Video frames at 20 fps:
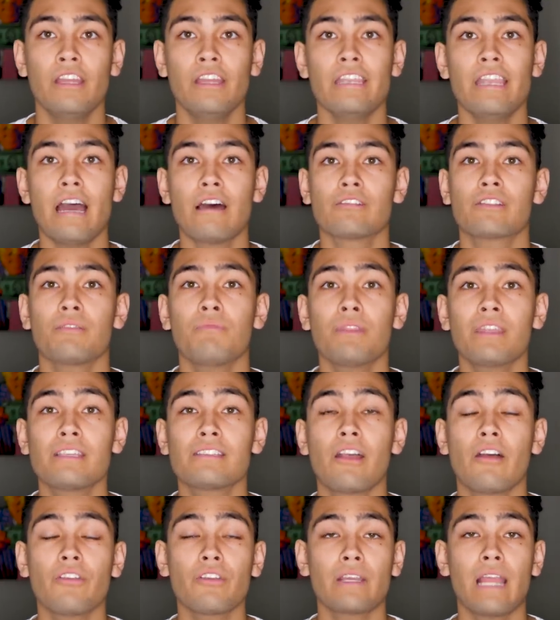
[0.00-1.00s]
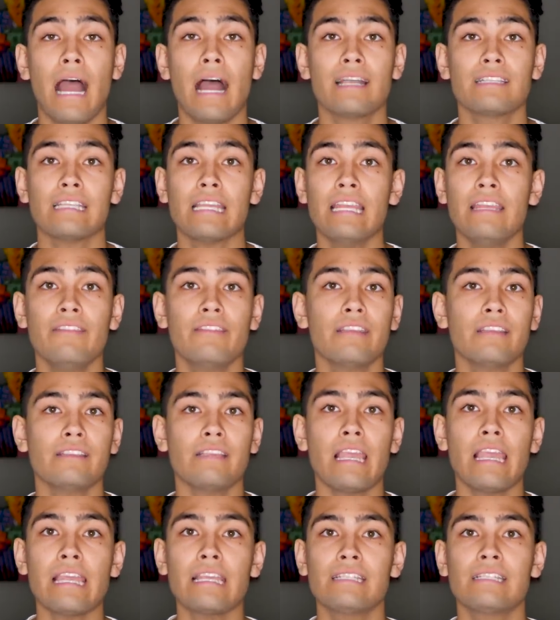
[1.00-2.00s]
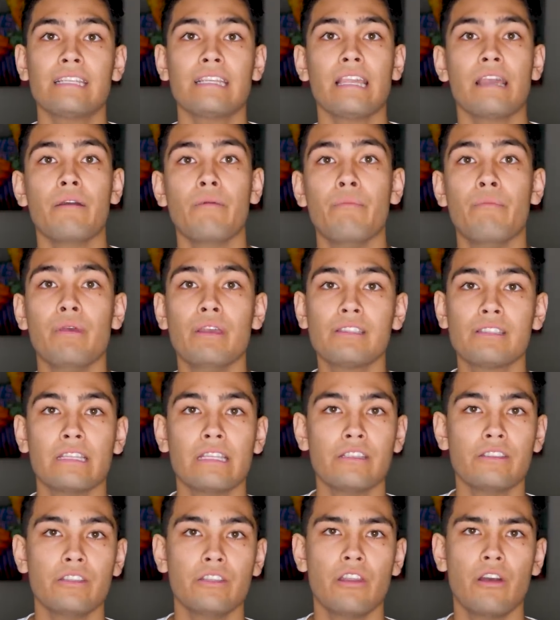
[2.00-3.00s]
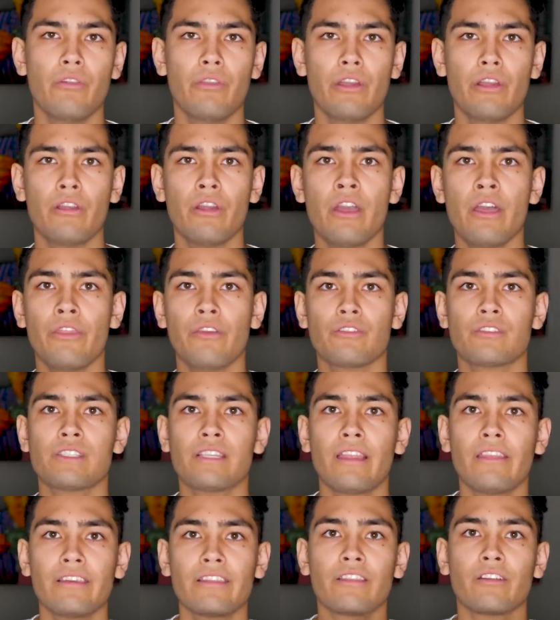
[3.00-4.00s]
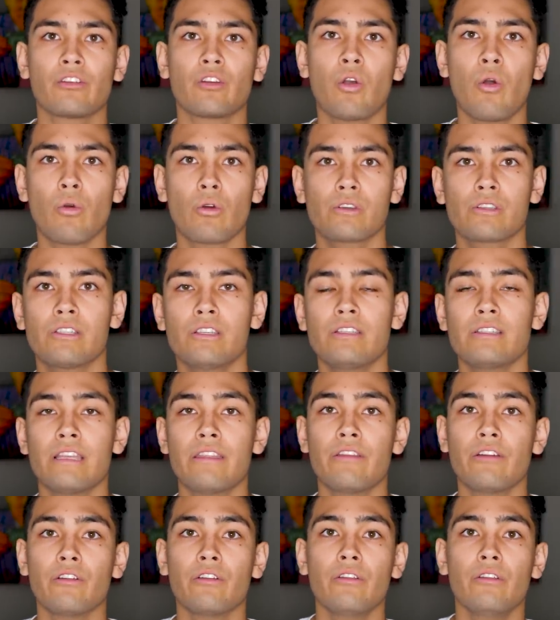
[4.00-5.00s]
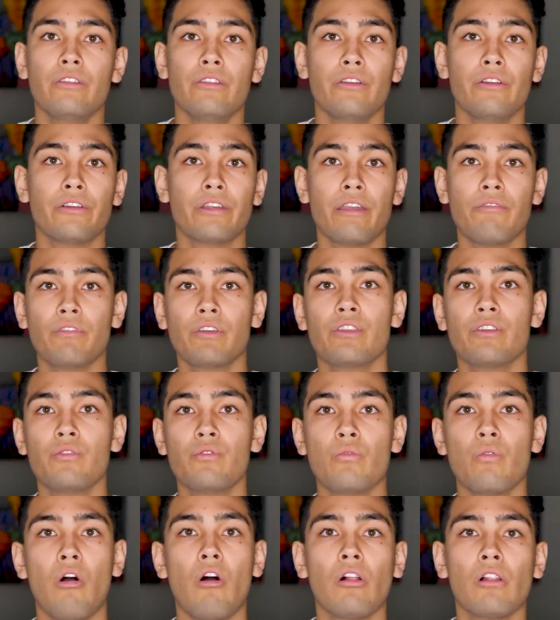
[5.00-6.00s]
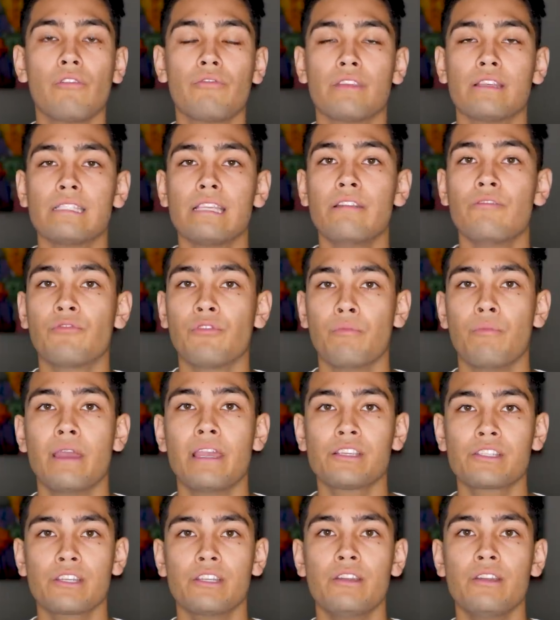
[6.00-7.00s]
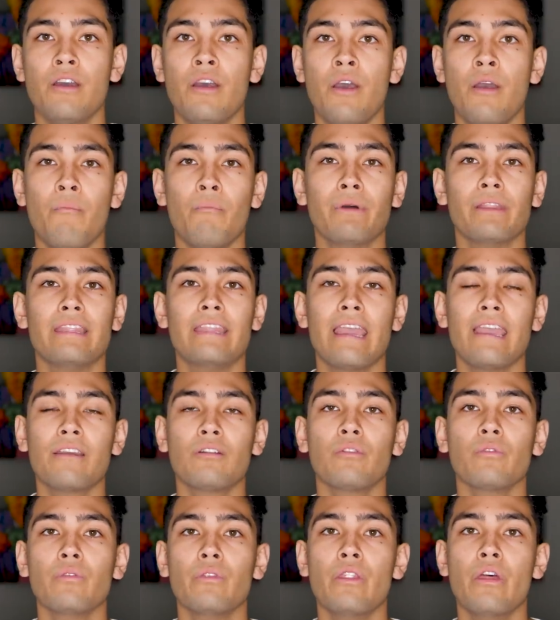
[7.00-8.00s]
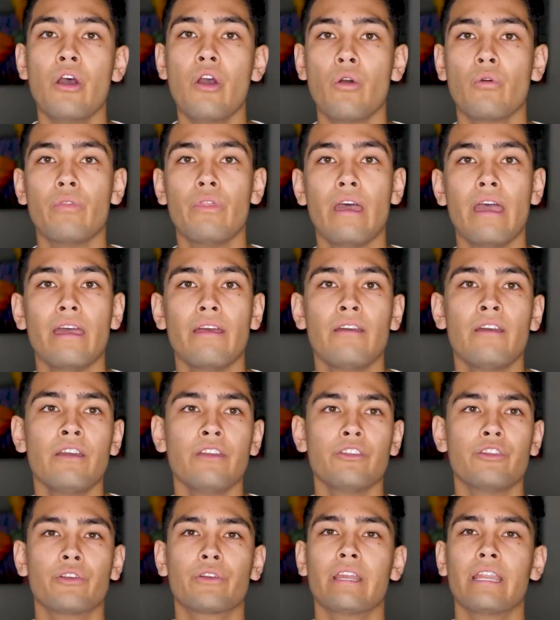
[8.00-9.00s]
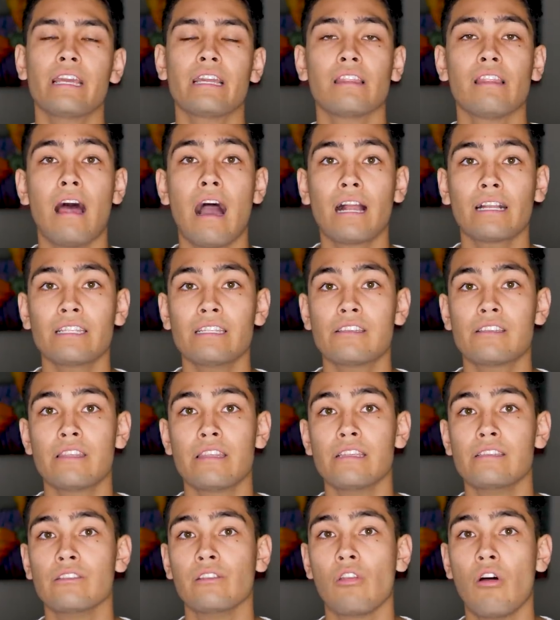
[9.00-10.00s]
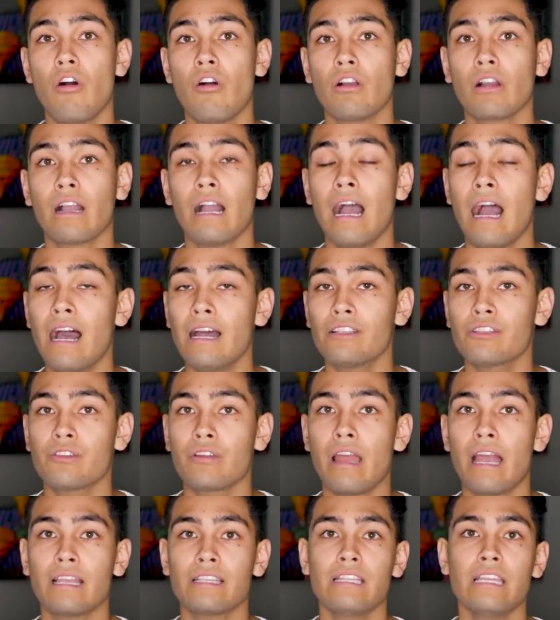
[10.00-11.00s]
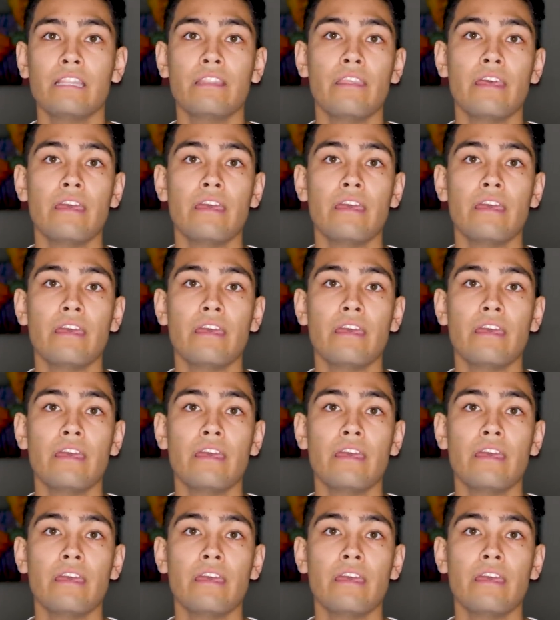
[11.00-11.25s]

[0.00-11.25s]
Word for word: Now, some of these other guys in this ATM business, you know, they're selling their courses, and they're giving you all of this information, but they don't know that you're getting locked into these long contracts and